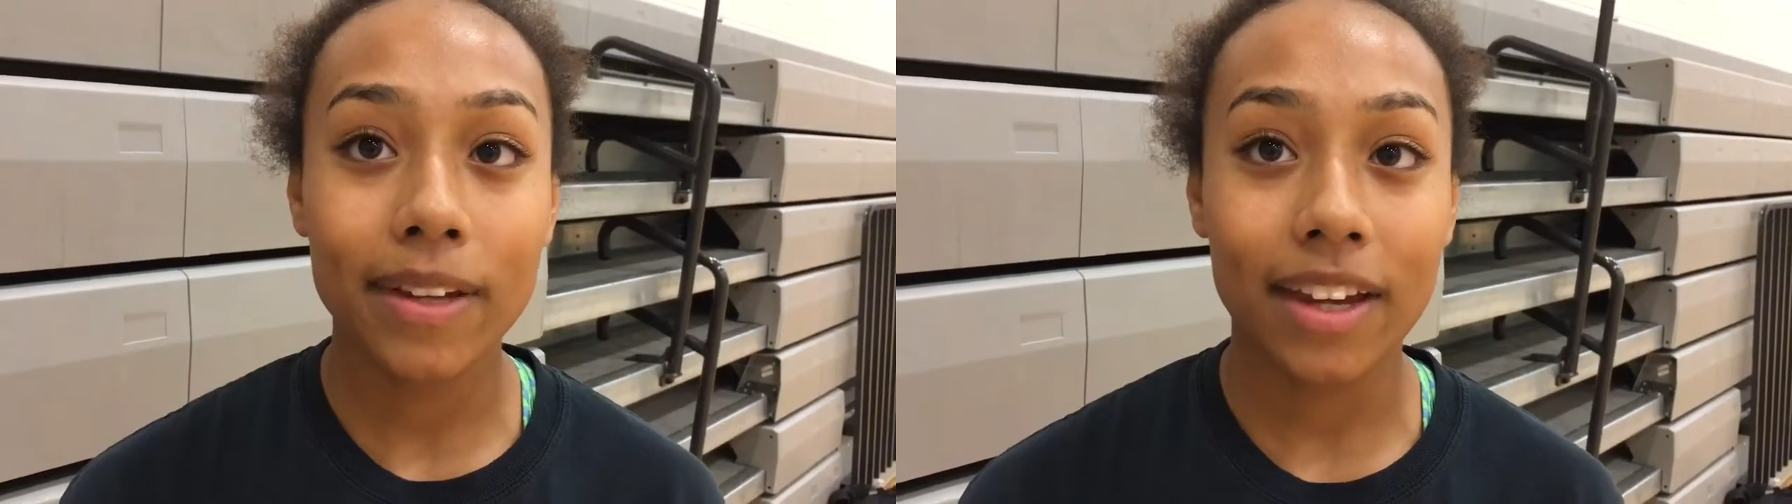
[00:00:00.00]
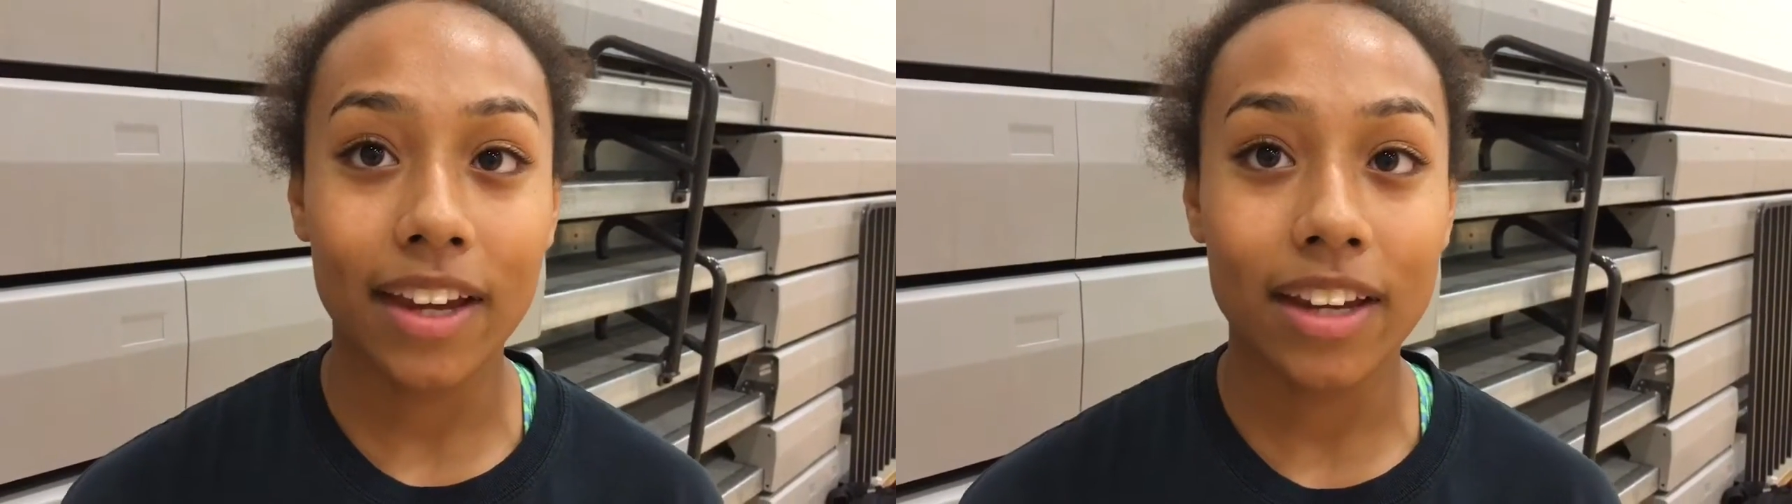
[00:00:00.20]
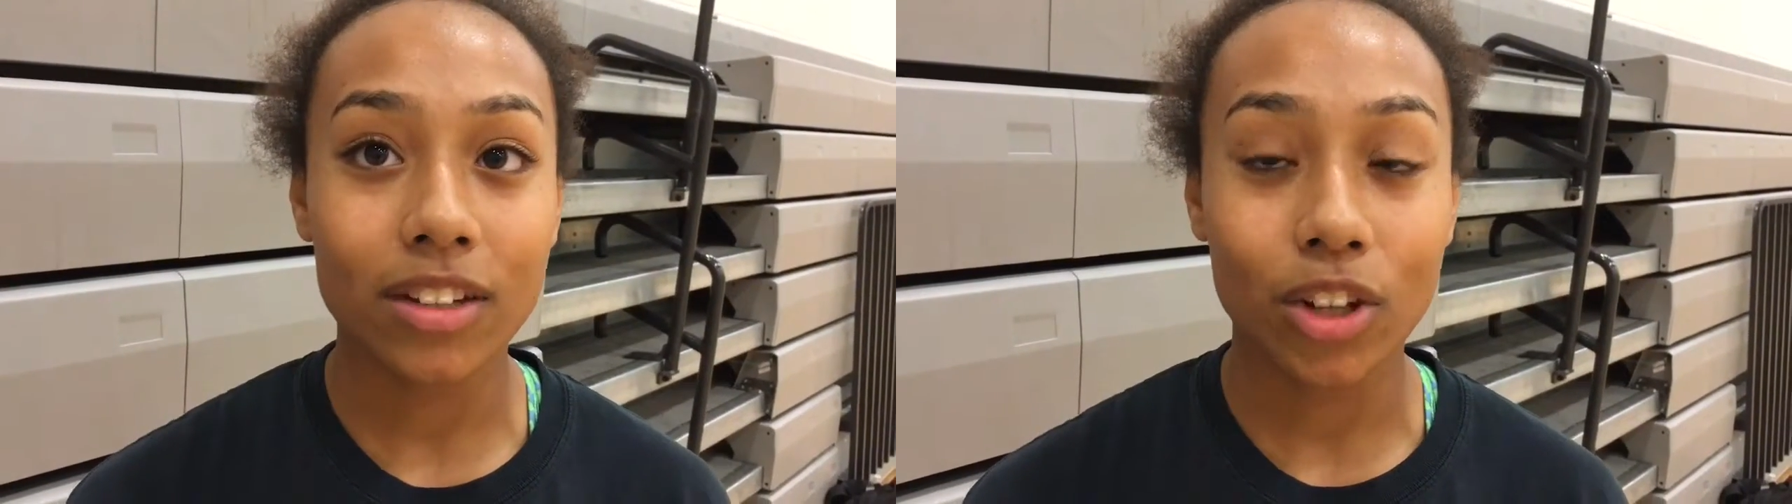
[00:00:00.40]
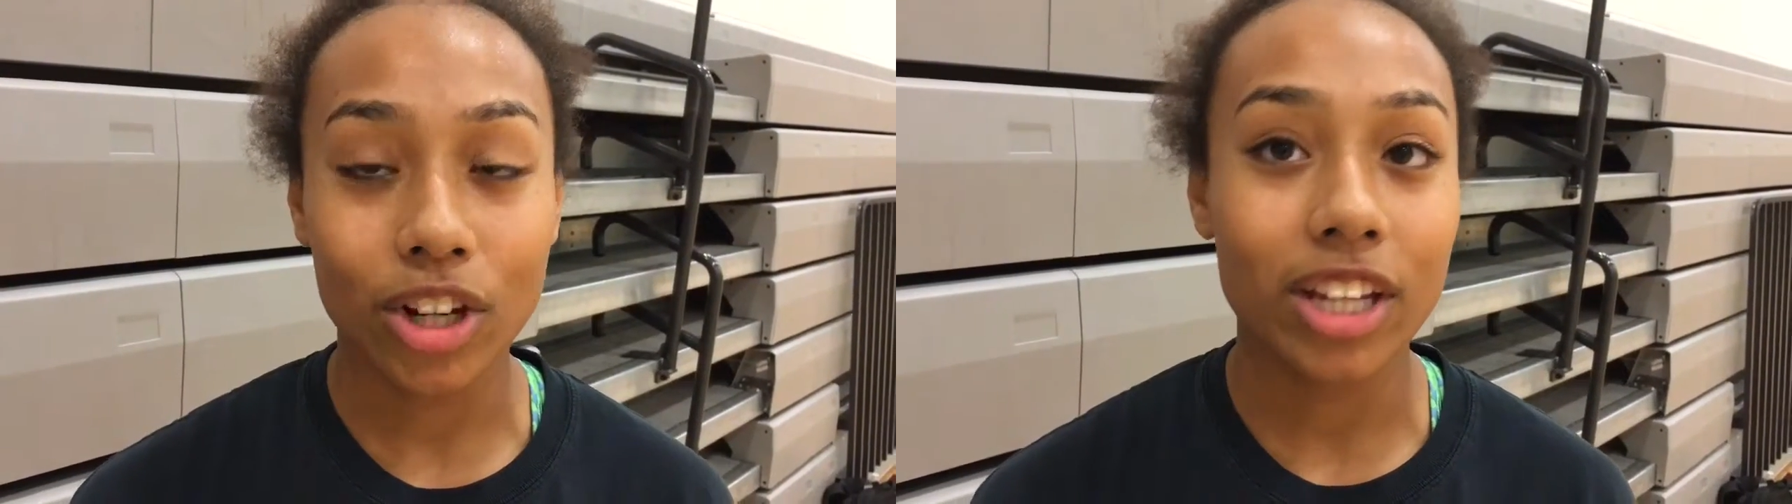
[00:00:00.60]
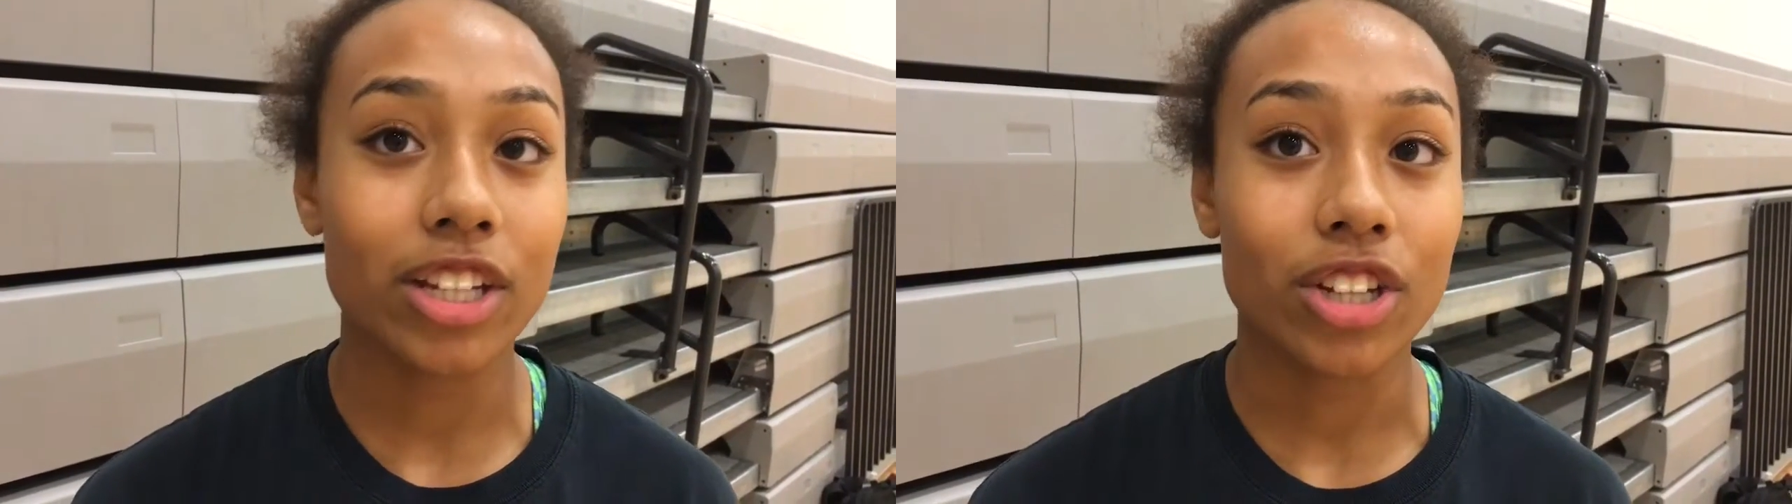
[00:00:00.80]
and
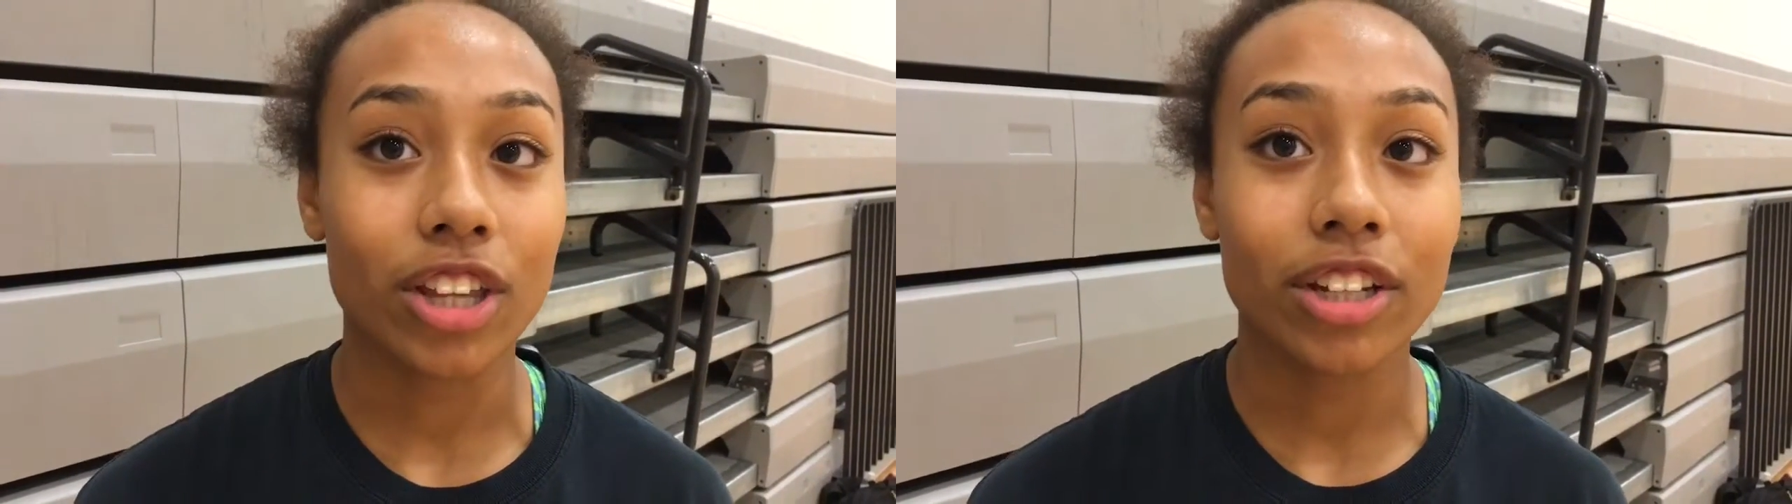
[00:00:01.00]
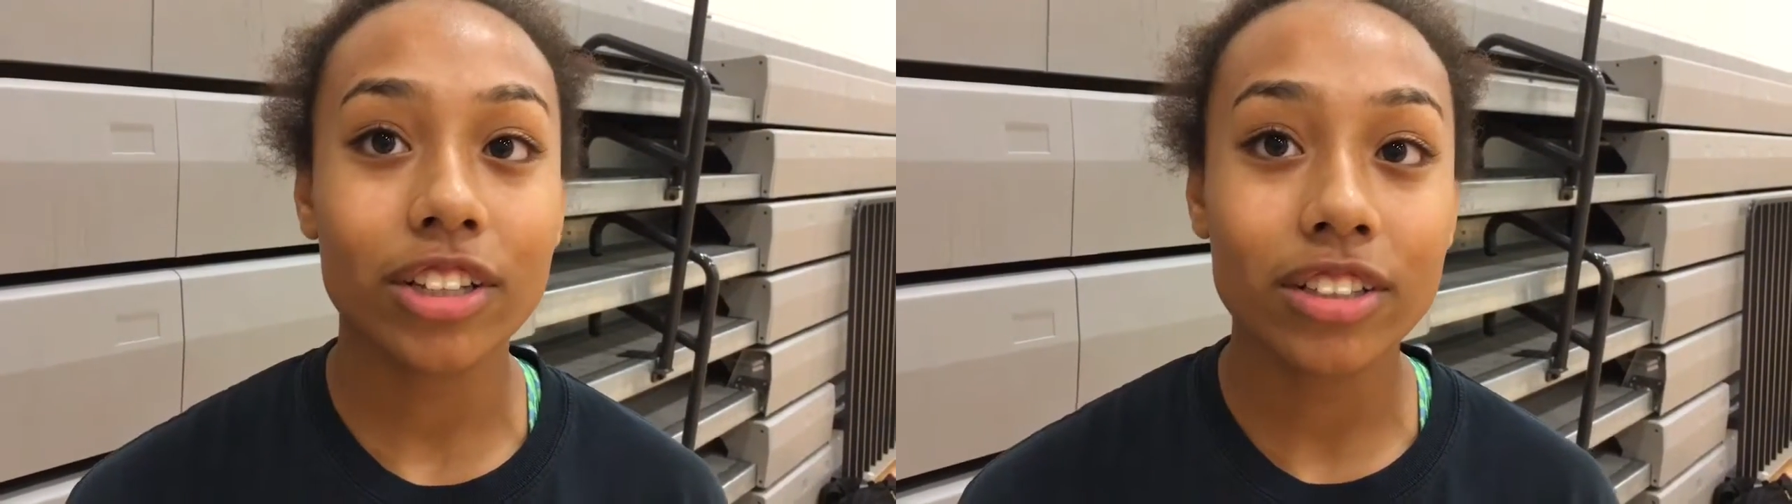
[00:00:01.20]
learning each other.